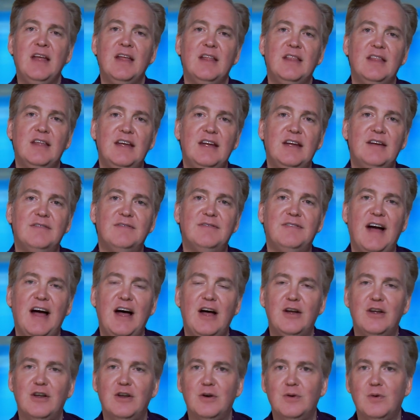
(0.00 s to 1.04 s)
the
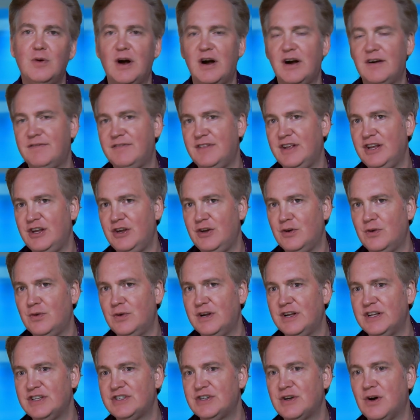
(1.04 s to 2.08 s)
value of the
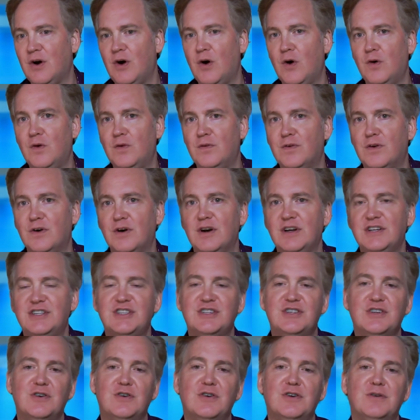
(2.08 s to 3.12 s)
units over a
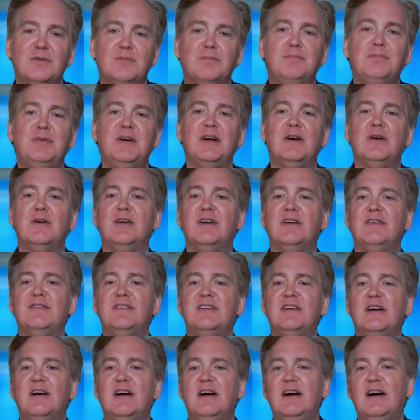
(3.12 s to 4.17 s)
certain period of
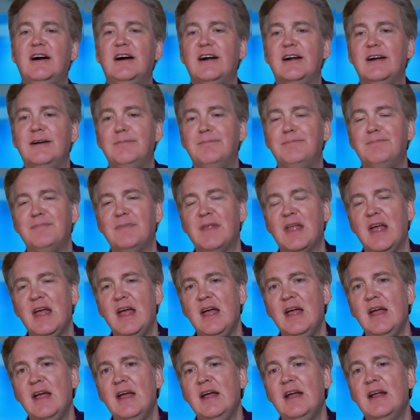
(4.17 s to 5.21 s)
time.
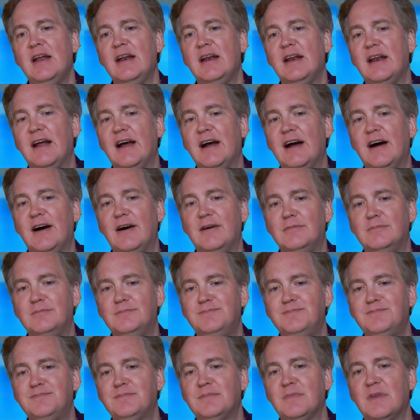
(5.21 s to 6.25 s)
Now,
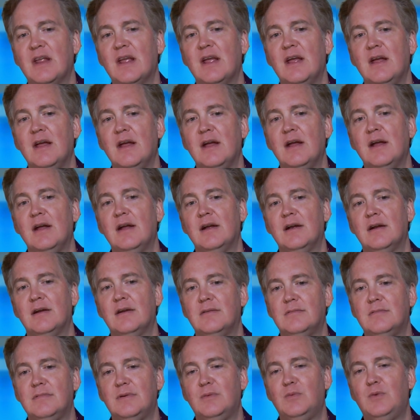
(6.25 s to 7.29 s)

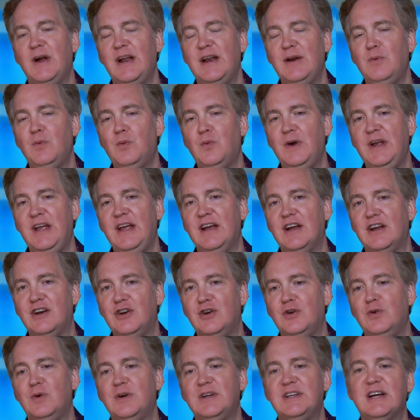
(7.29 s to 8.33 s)
when we
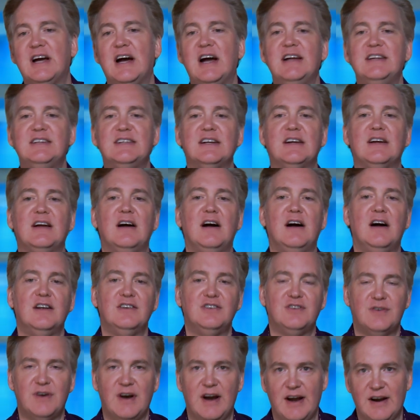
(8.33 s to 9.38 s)
annuitize a
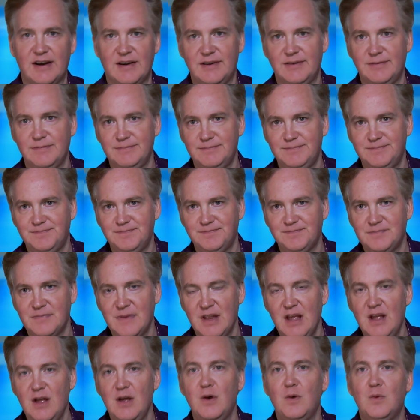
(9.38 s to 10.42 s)
contract,
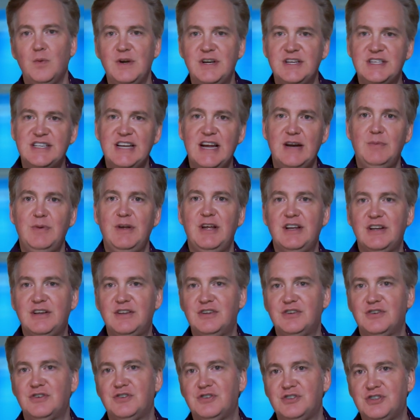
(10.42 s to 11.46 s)
we said we
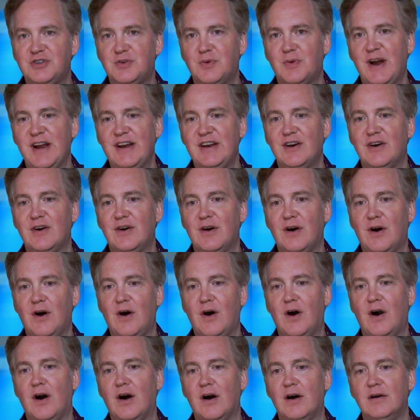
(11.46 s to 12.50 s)
surrender
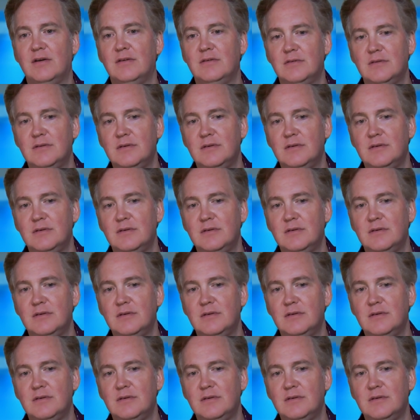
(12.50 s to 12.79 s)
our